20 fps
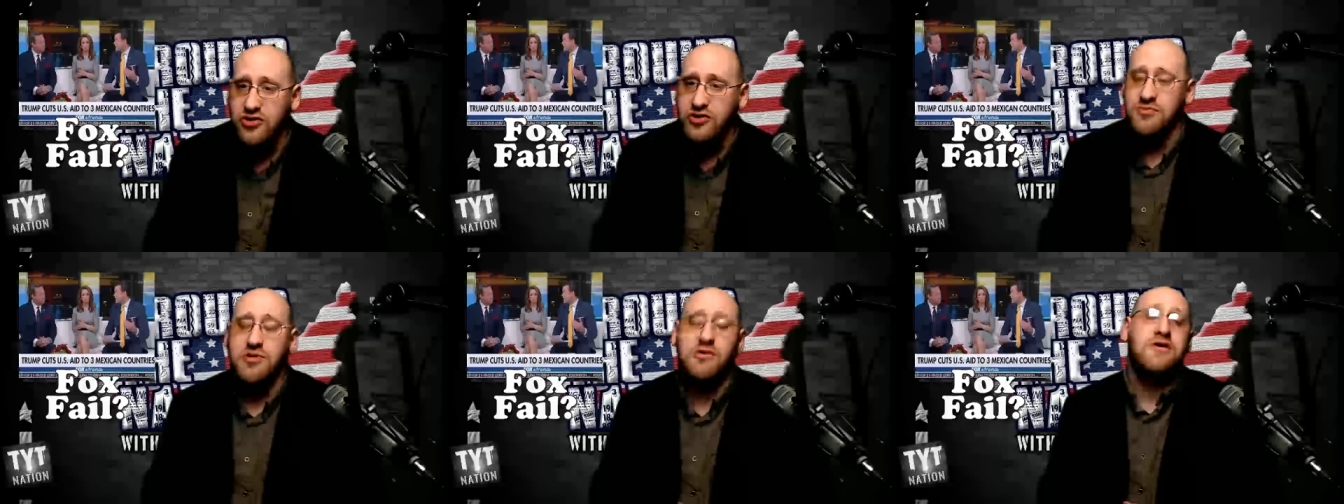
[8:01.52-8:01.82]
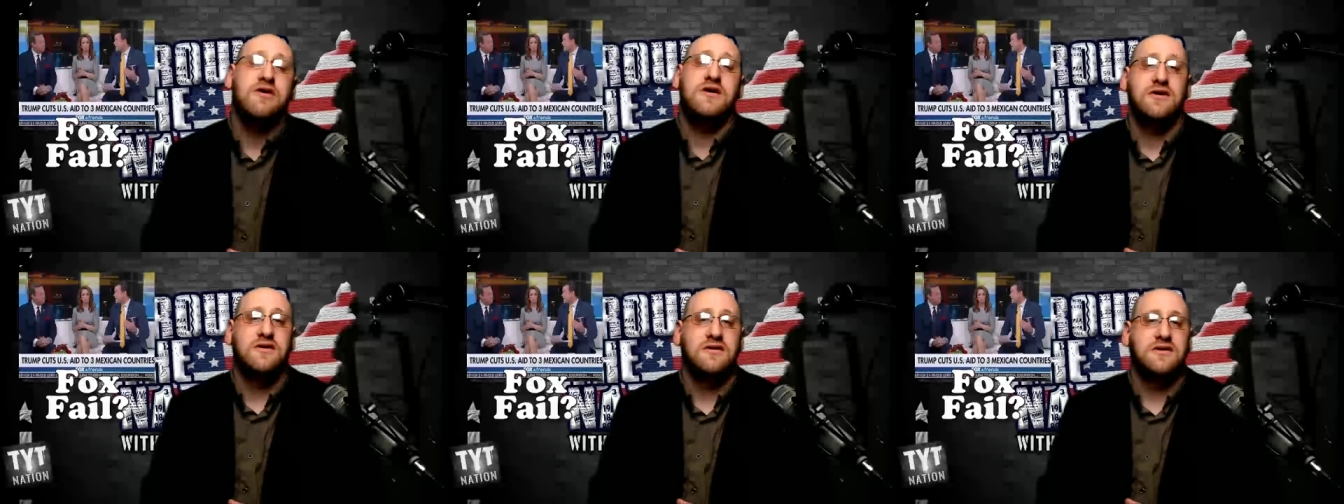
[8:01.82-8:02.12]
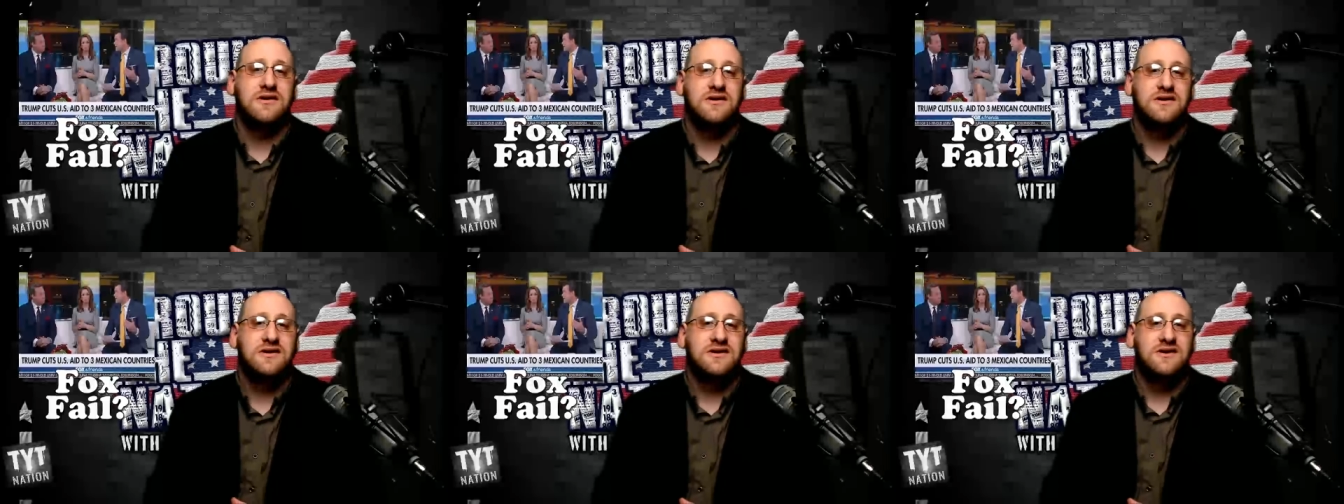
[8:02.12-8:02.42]
border.
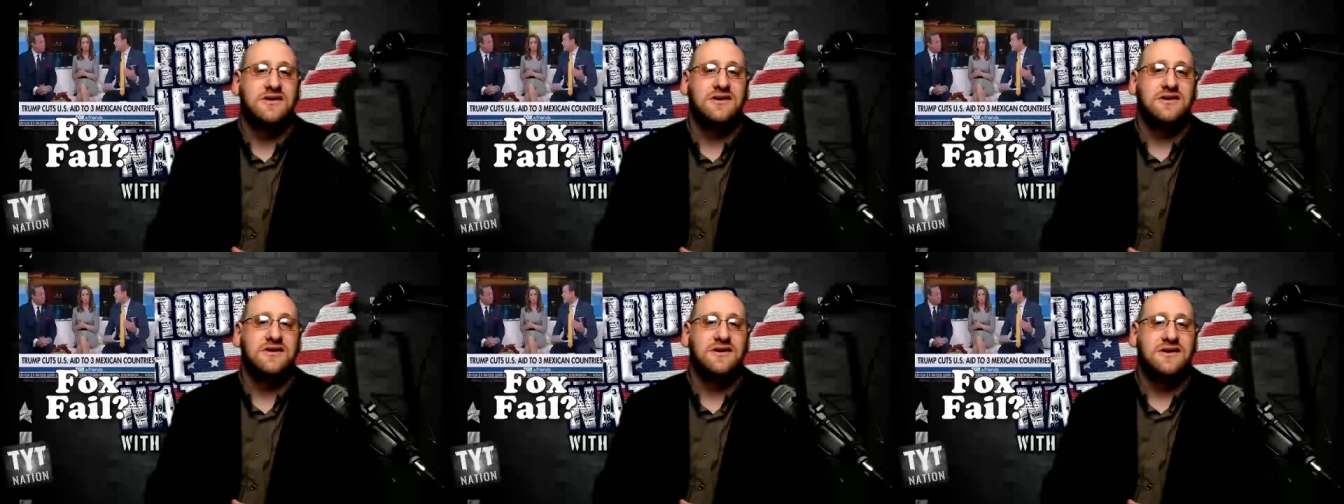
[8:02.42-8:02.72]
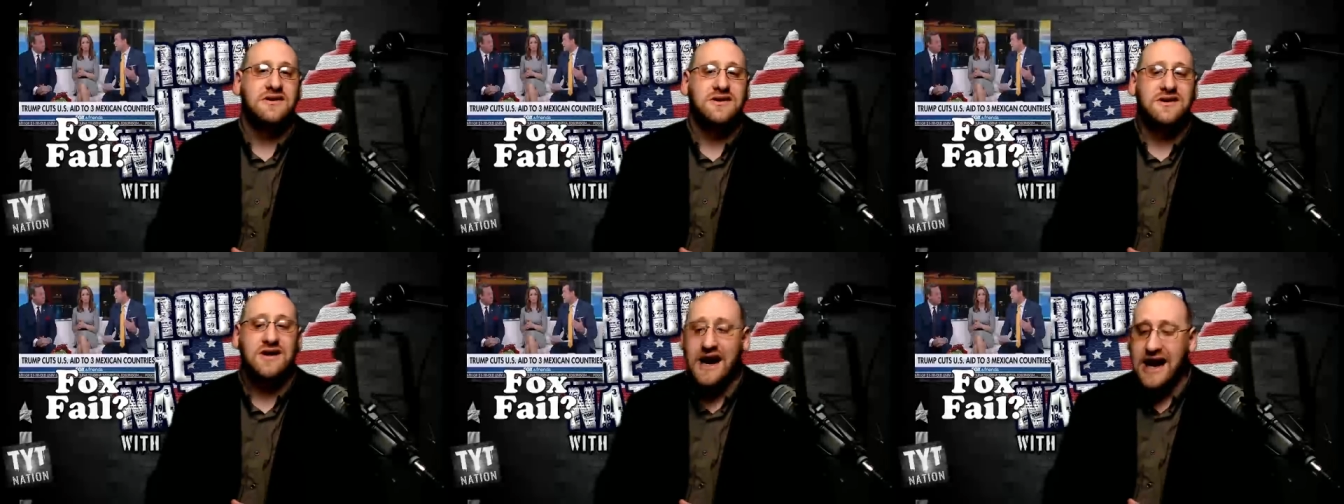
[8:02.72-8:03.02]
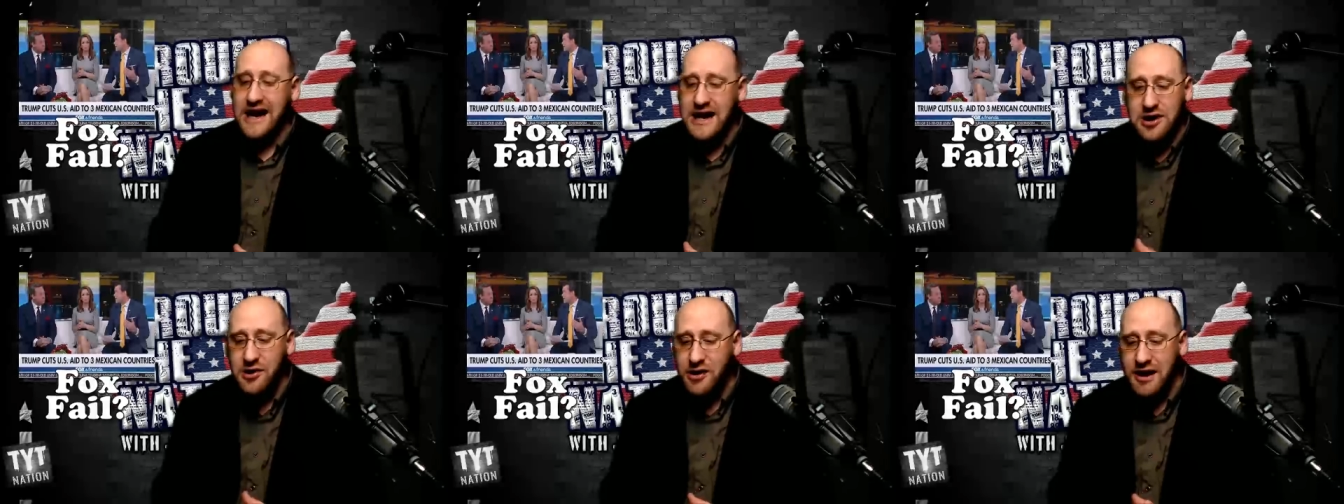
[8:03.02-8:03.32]
I
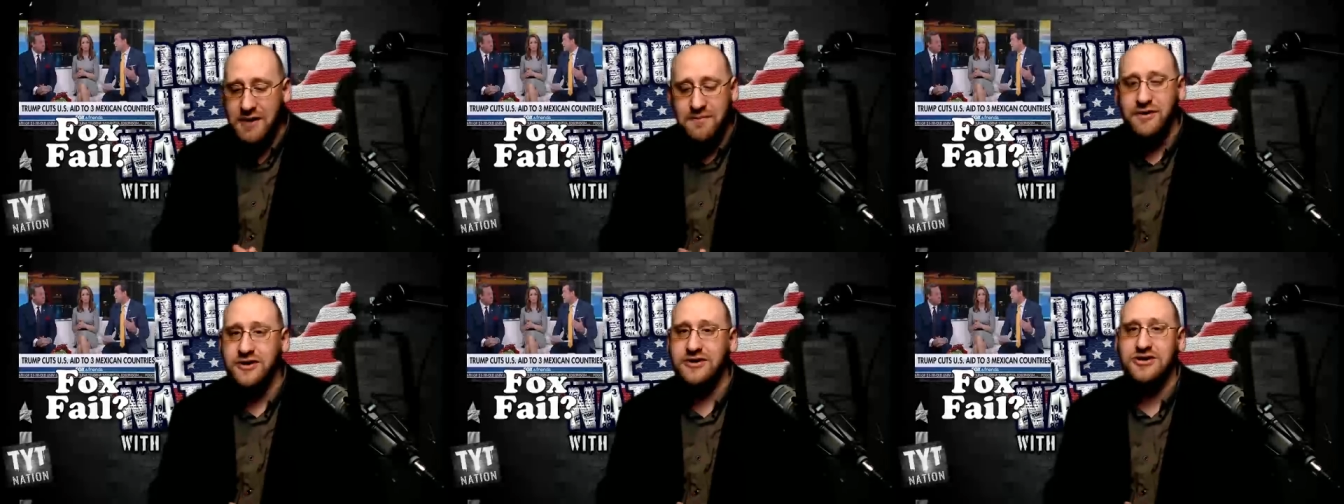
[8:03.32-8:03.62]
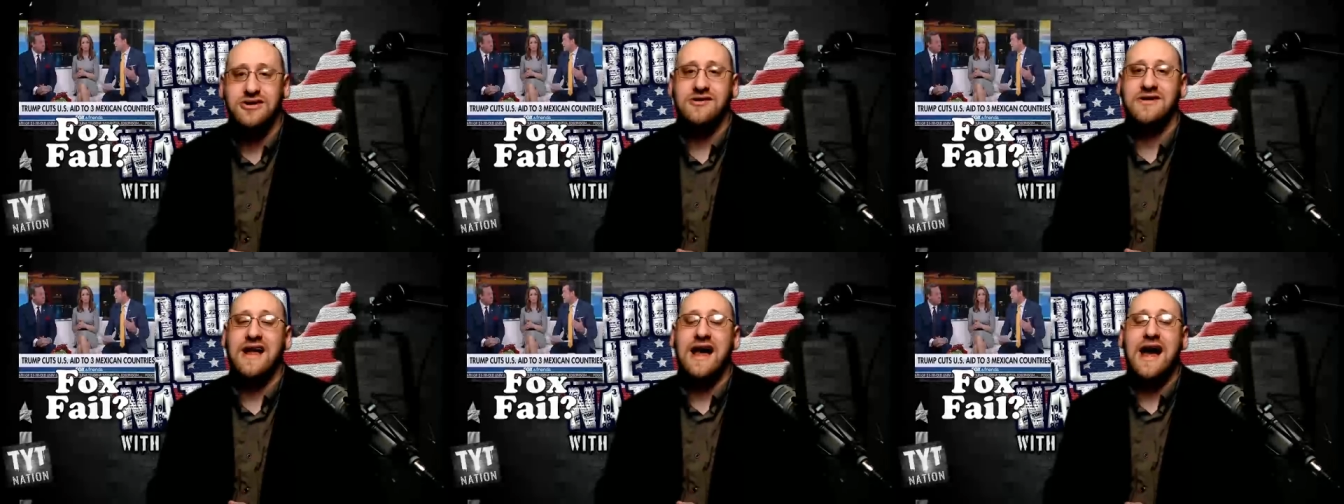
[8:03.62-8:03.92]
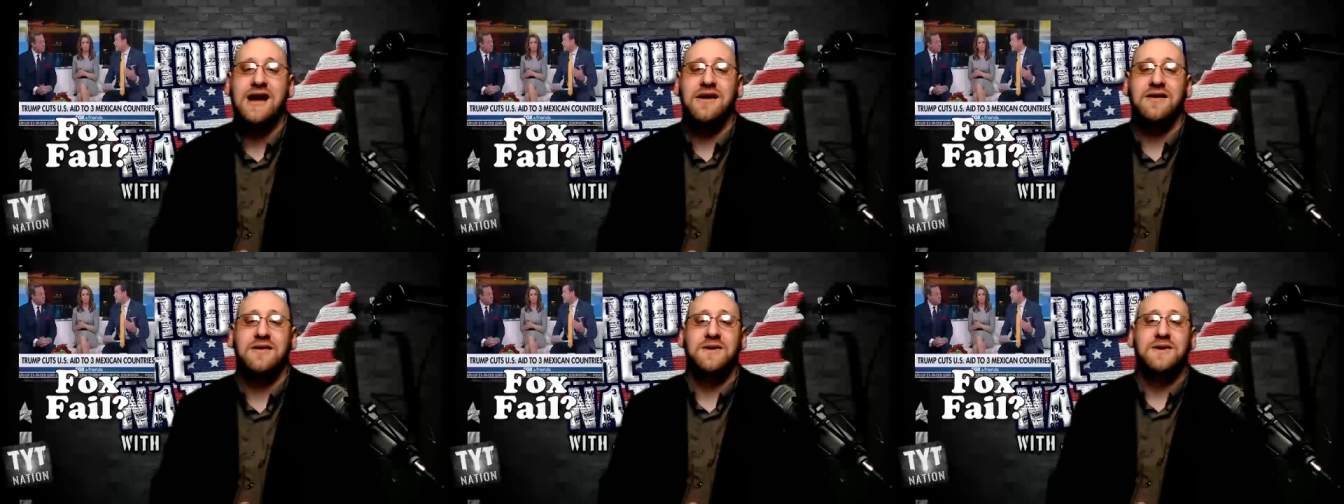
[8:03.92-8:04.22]
know I butchered
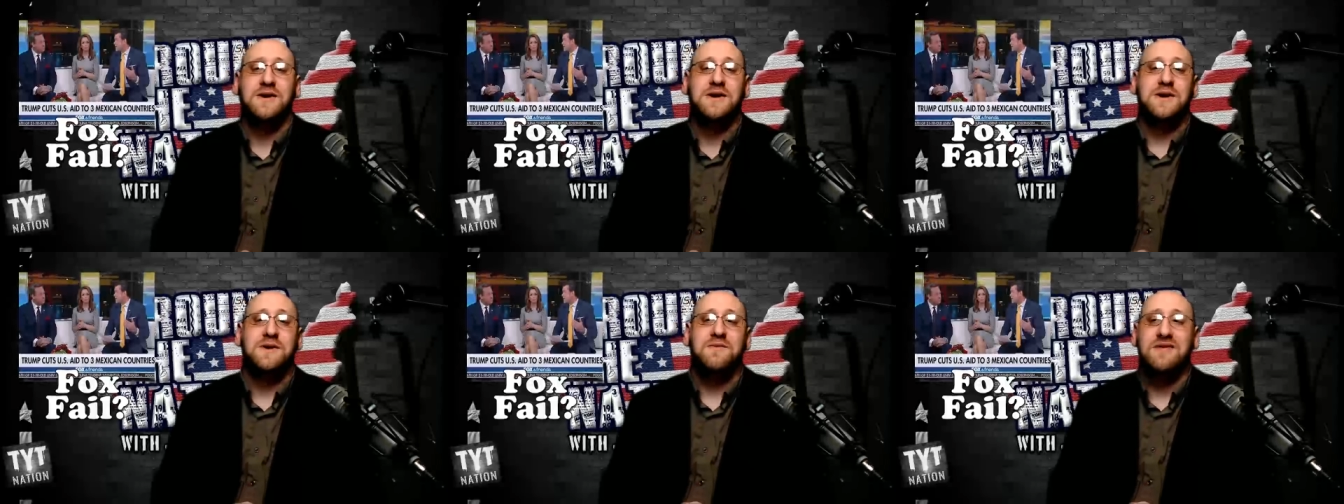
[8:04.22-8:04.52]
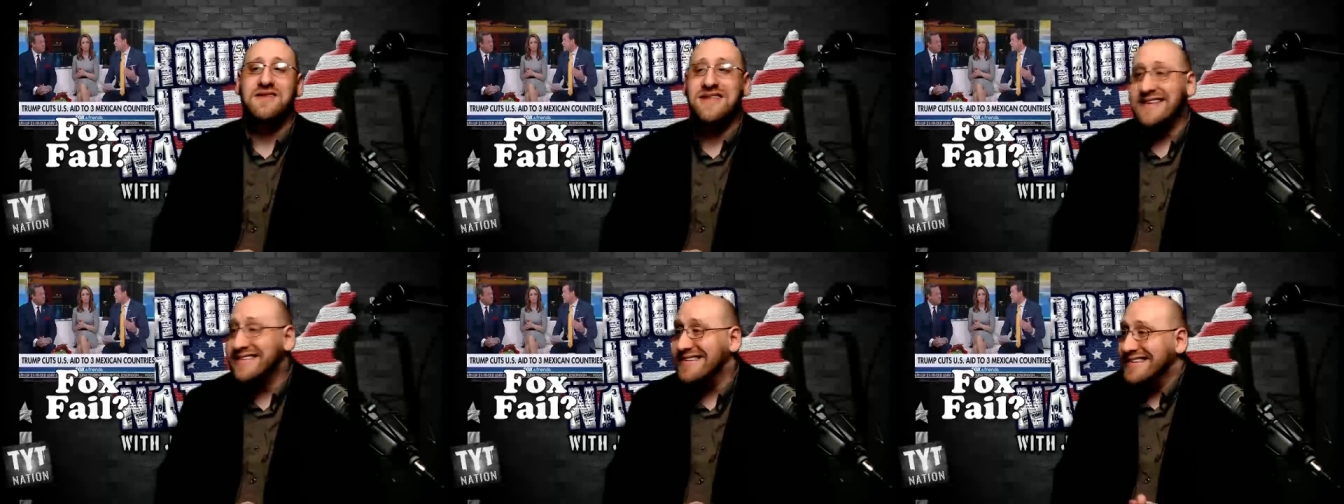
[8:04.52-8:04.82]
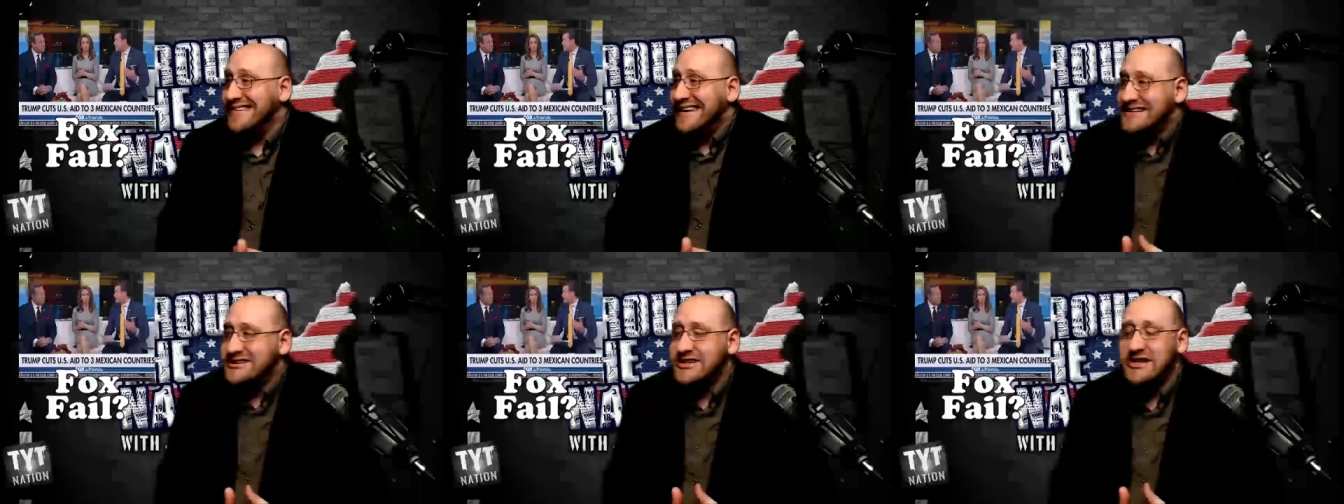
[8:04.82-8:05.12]
that, but that's
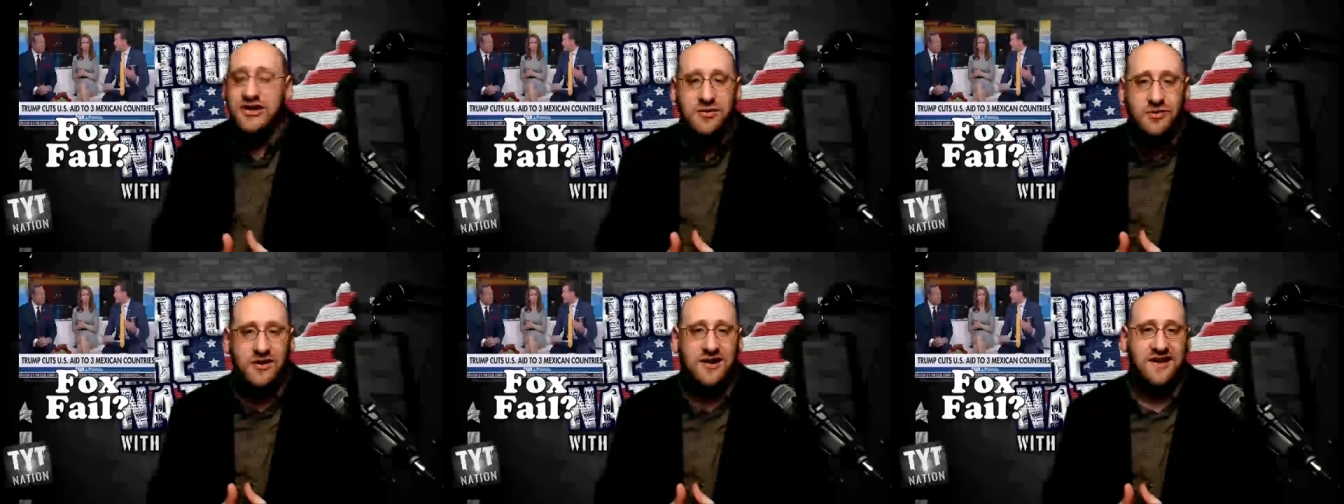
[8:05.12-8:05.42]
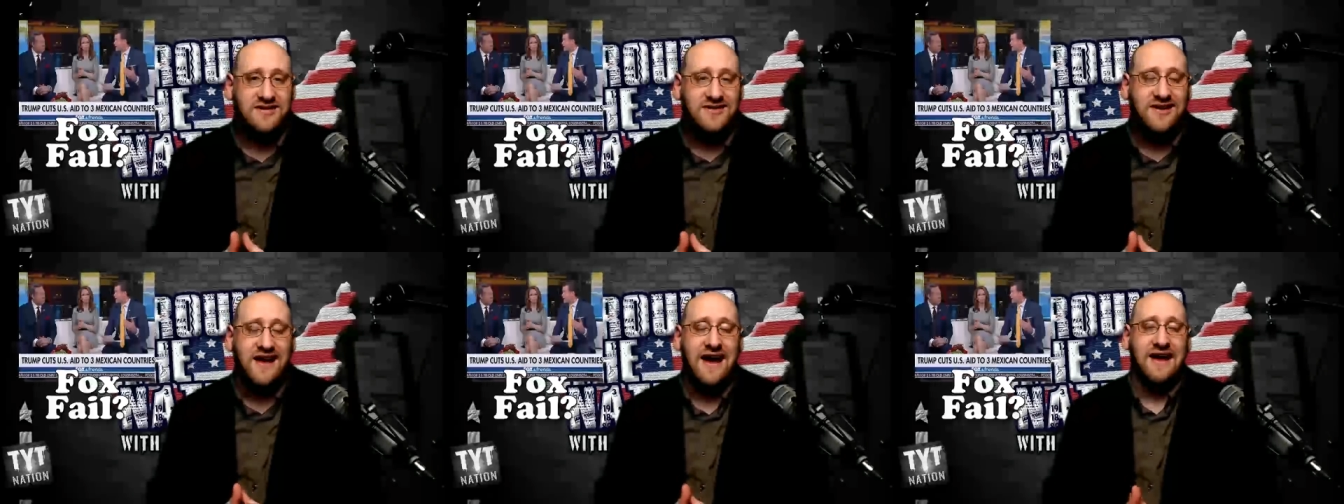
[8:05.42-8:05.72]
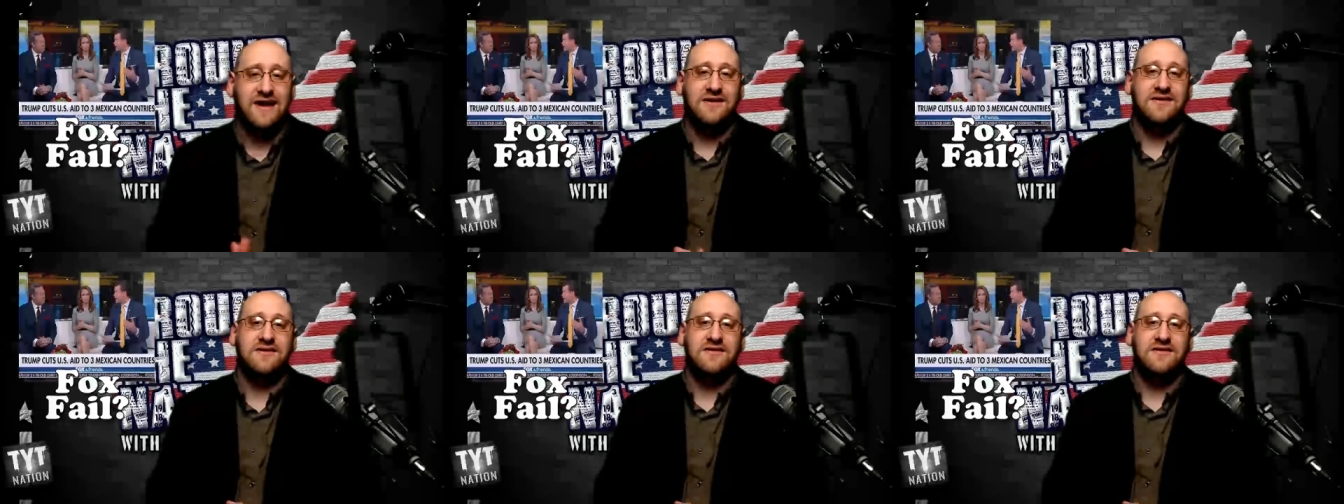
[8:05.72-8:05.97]
essentially what he said.